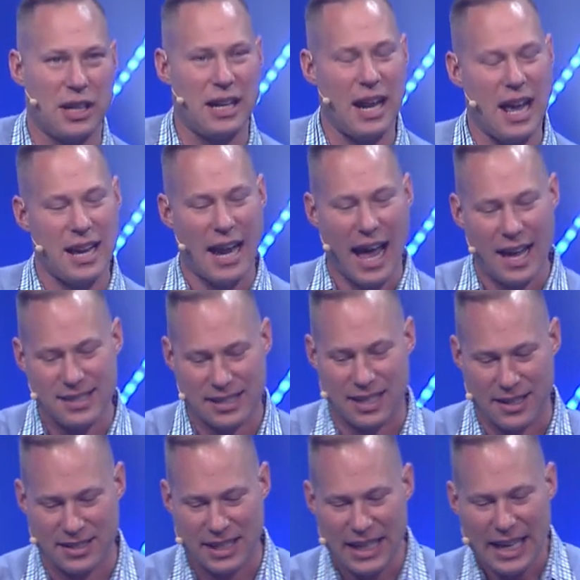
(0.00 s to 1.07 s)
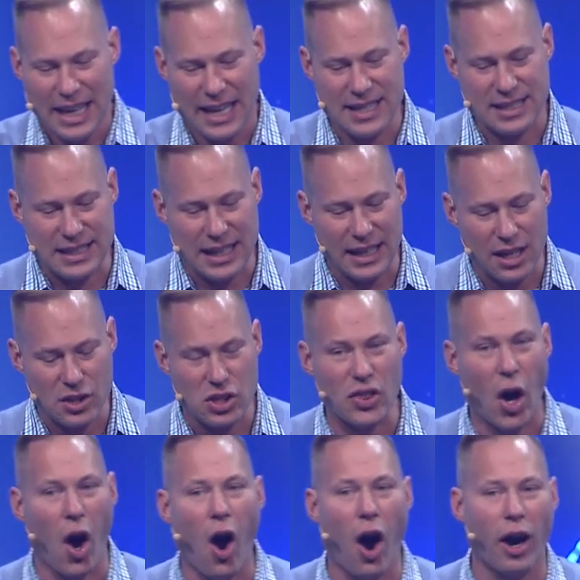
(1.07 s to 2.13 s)
And in essence, he's getting to
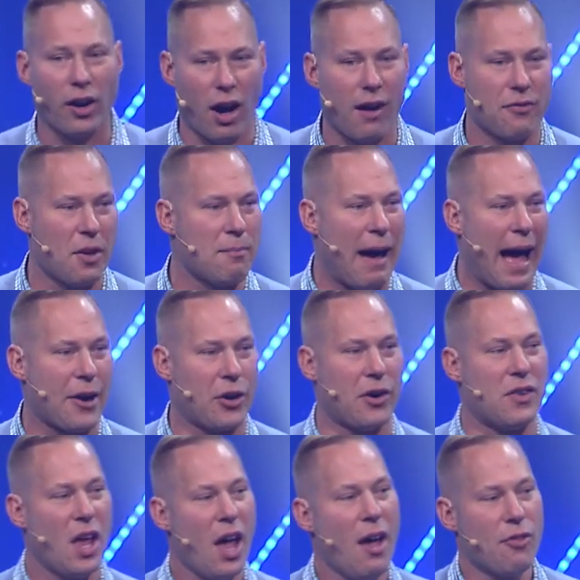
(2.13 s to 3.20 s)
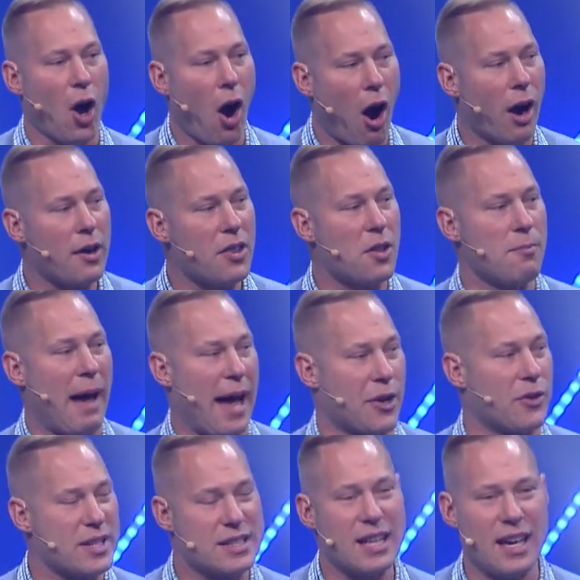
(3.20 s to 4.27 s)
the heart of the matter. And the heart of the
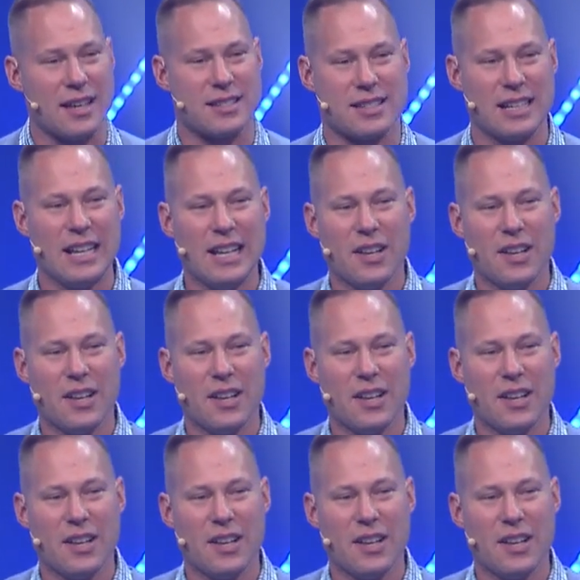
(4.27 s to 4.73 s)
matter is this.